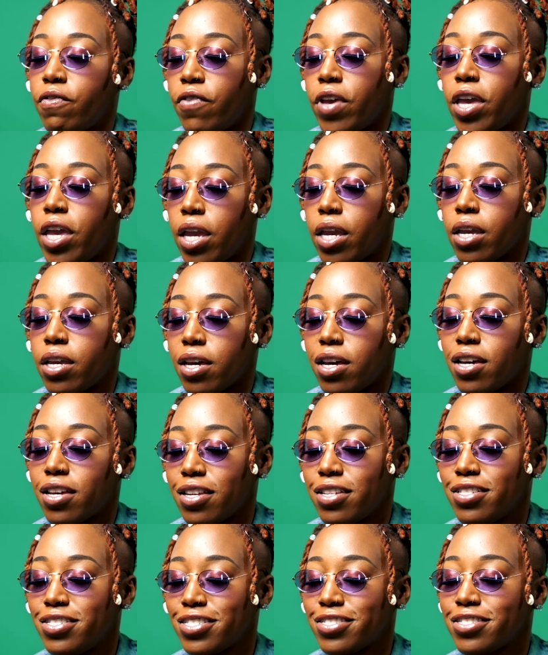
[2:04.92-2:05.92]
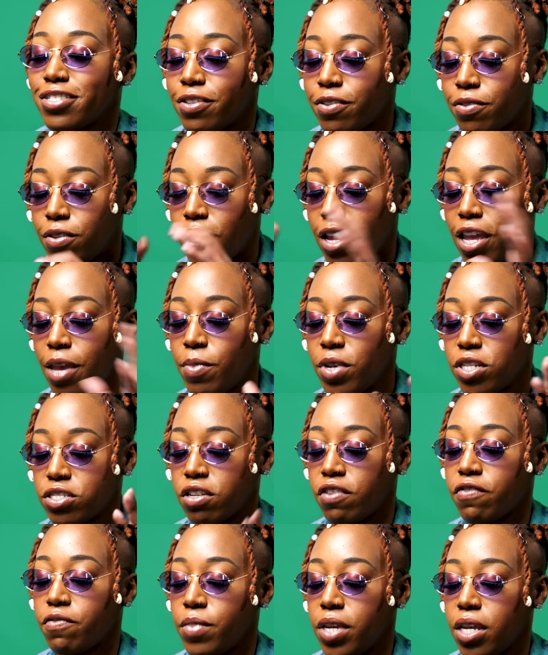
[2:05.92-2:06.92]
vague, just an
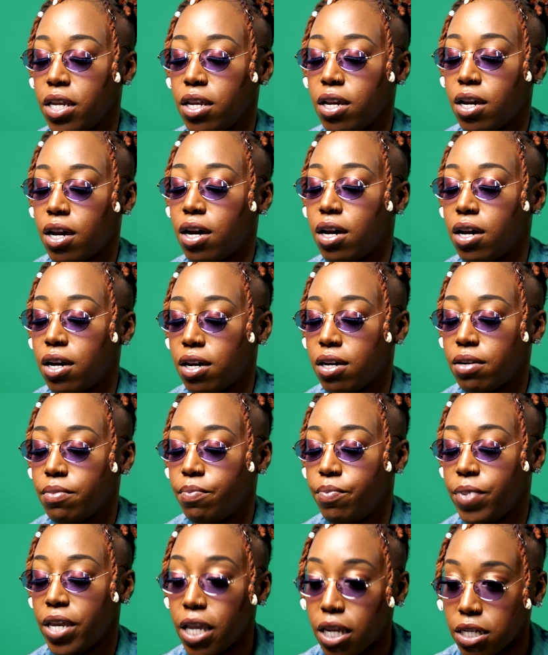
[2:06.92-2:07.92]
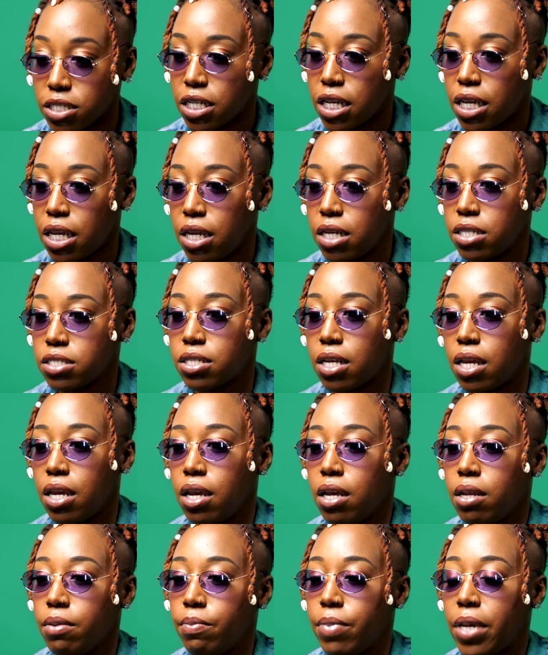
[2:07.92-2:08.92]
image of me being teased
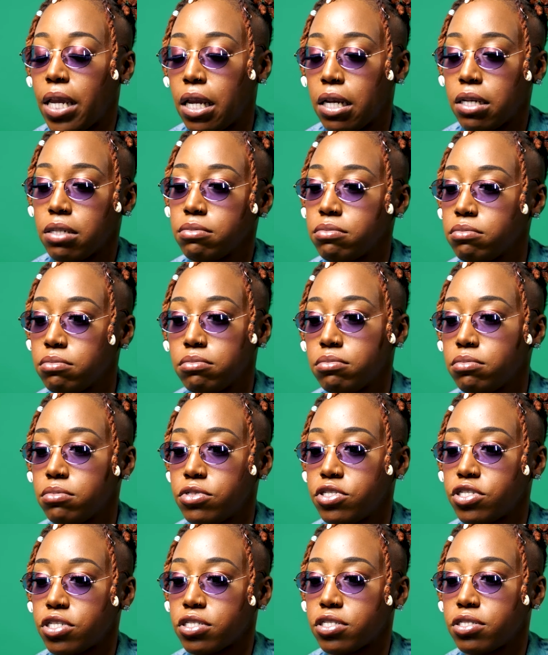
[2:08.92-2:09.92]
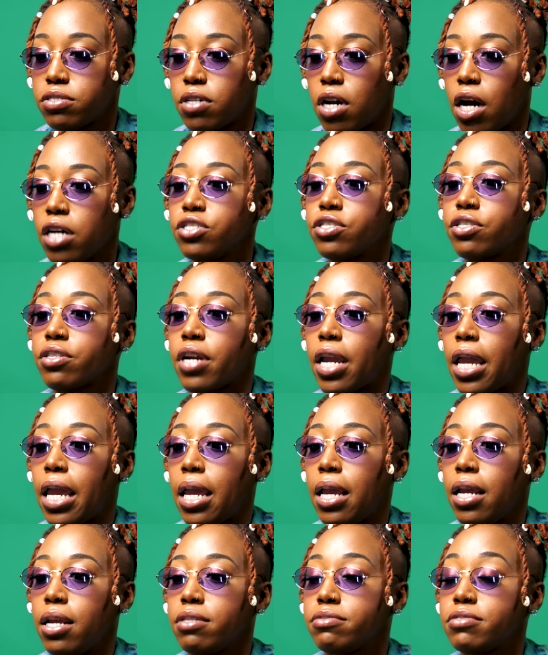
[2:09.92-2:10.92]
and being just under
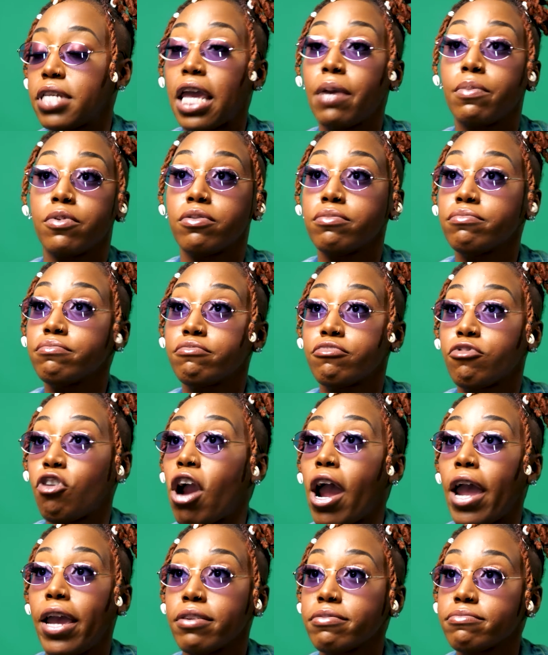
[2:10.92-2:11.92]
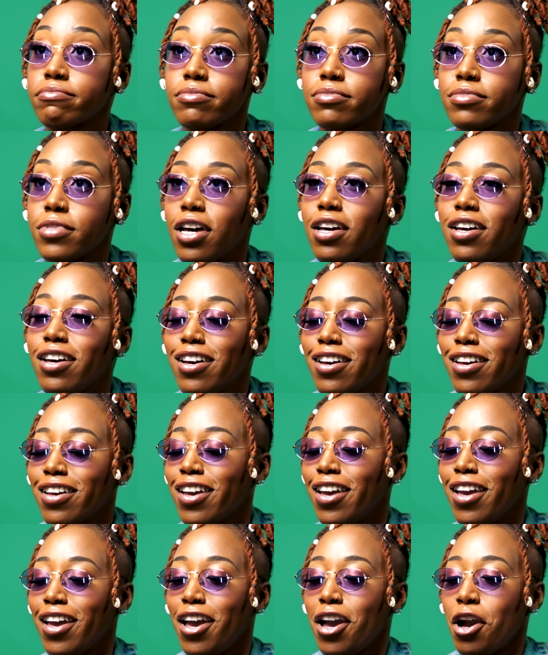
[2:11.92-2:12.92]
a table crying,
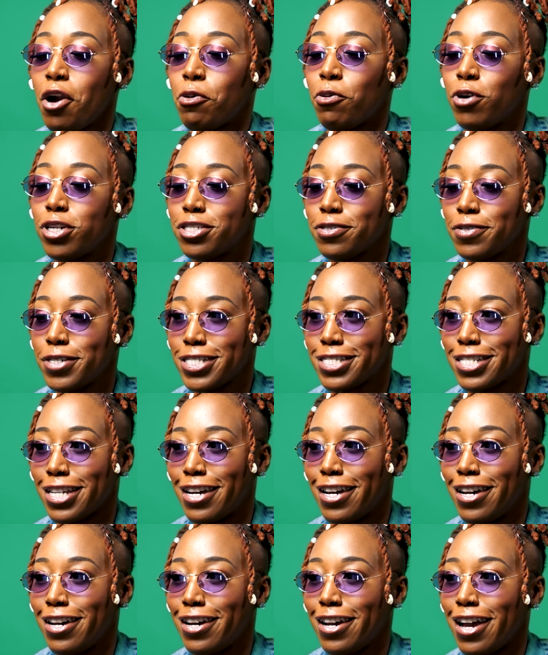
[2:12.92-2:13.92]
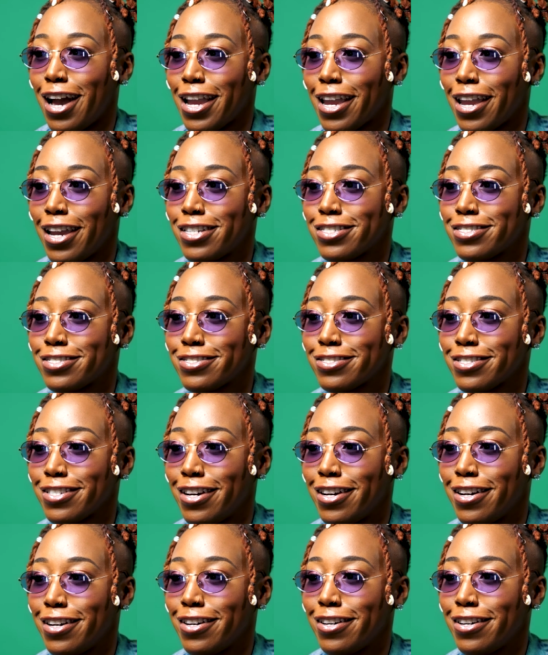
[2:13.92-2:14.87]
which was, I guess,